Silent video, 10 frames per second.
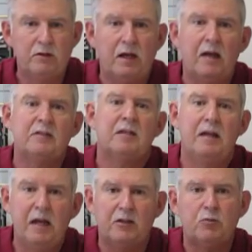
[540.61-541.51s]
got to say,
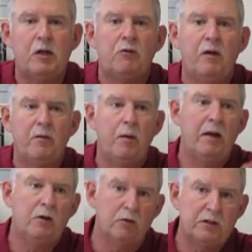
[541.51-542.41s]
yes, we agree, the
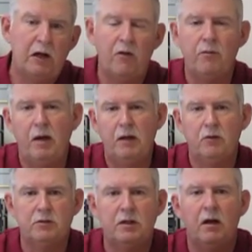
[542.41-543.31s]
money goes here, the money
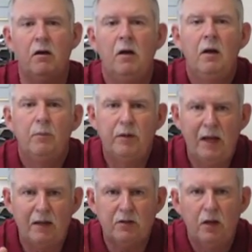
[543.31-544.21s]
goes there. But
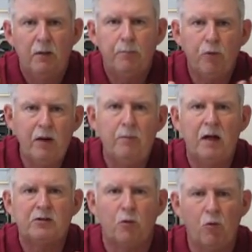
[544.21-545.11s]
that's pretty
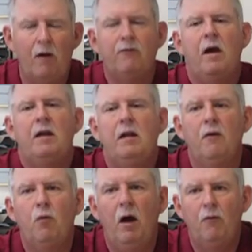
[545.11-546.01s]
much a rough idea
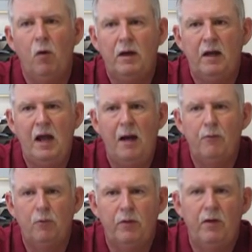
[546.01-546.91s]
of what can
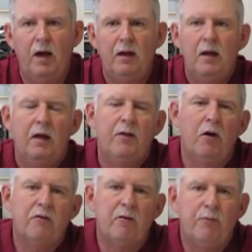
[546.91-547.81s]
happen with that.
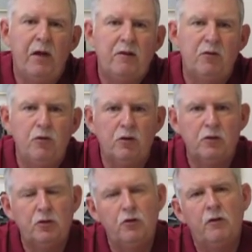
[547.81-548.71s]
There are some things that you
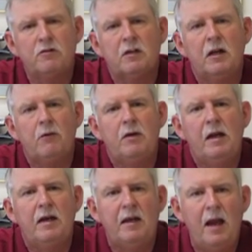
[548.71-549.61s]
can do. There's a
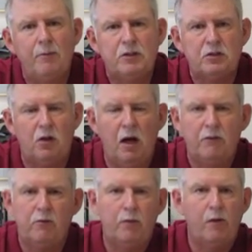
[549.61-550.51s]
liquidated damages
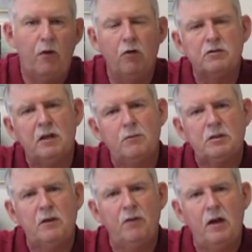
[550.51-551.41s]
clause. Would be the whole
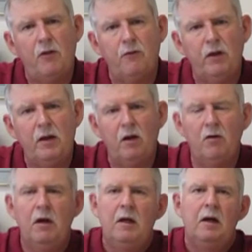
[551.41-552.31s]
subject of another
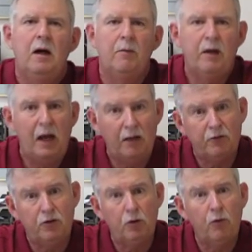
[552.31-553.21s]
video that has
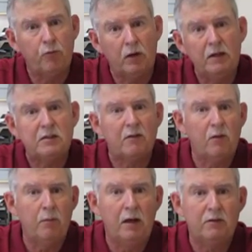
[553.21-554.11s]
to do with releasing of
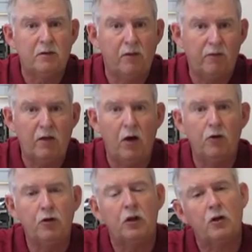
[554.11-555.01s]
the monies to the seller.
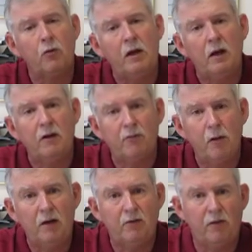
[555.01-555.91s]
You could agree to release
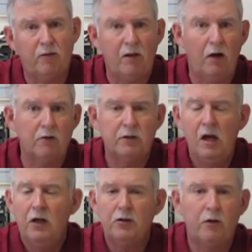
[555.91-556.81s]
monies to the sellers
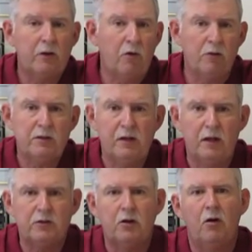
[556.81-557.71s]
during the course of the
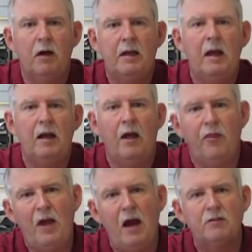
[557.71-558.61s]
escrow. Again,
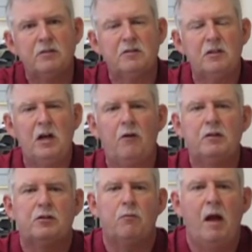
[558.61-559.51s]
1,000
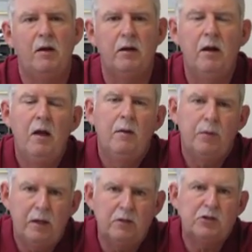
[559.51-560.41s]
scenarios around it,
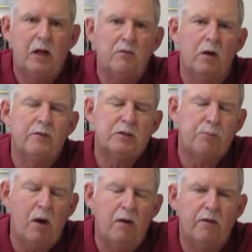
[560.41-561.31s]
but in general, if it's
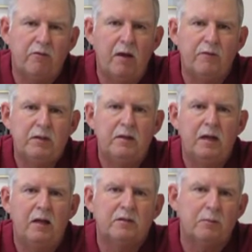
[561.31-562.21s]
prior to the 17
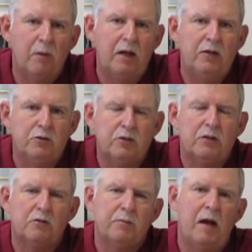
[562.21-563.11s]
days, the money
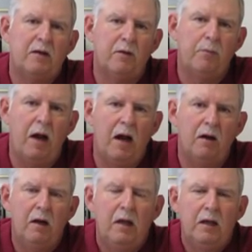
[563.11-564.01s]
usually goes back to the
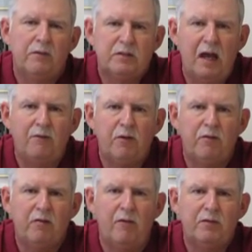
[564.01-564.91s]
buyer. If it's after the
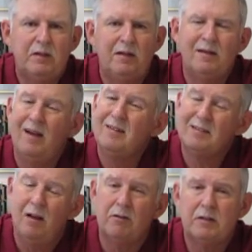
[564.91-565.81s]
17 days, the
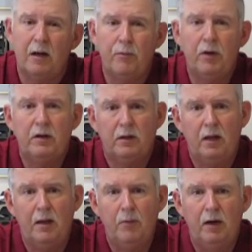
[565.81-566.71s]
seller's got a pretty good
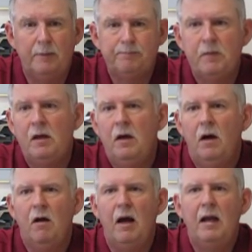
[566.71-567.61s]
claim on it.
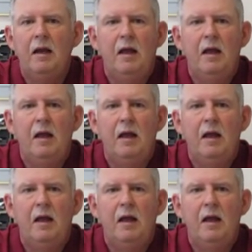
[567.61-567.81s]
All right.